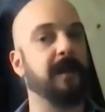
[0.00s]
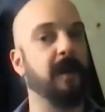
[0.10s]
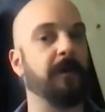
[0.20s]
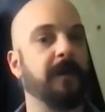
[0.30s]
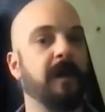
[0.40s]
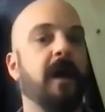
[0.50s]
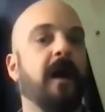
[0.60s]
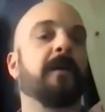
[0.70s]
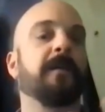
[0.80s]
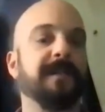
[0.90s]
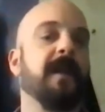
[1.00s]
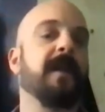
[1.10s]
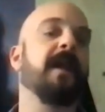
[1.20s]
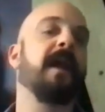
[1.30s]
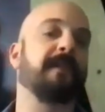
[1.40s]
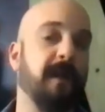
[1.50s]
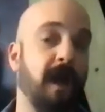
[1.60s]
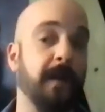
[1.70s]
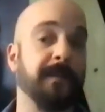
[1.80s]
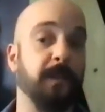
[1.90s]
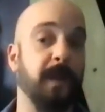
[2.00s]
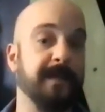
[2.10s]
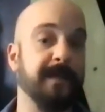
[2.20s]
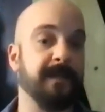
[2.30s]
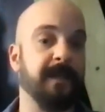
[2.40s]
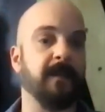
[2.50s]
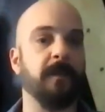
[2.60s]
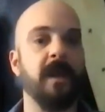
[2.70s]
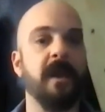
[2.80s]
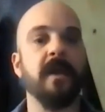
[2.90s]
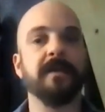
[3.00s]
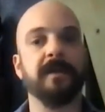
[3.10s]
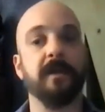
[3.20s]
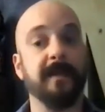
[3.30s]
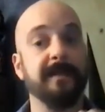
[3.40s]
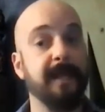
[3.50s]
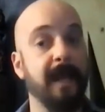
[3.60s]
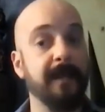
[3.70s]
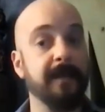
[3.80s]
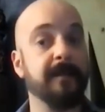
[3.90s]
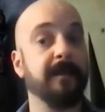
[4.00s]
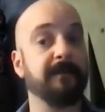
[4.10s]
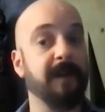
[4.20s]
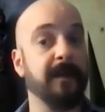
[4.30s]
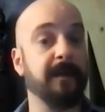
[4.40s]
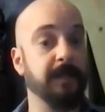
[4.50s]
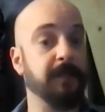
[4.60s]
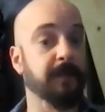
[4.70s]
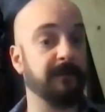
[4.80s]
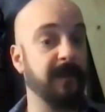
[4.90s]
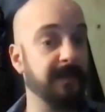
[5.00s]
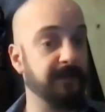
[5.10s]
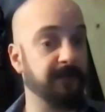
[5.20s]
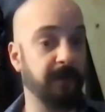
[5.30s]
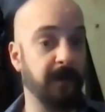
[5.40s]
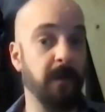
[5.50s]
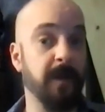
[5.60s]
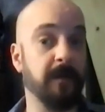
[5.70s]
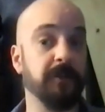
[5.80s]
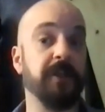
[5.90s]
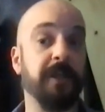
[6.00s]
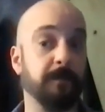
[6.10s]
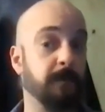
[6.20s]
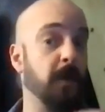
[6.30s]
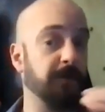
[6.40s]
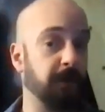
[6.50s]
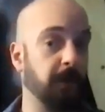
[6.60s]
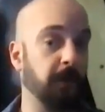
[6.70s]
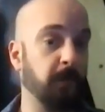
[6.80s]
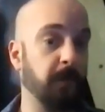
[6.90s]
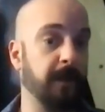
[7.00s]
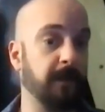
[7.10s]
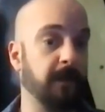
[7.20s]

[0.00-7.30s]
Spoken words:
they called the cops, and the cops arrested him. So that's technically a violation of his free will. She imposed her will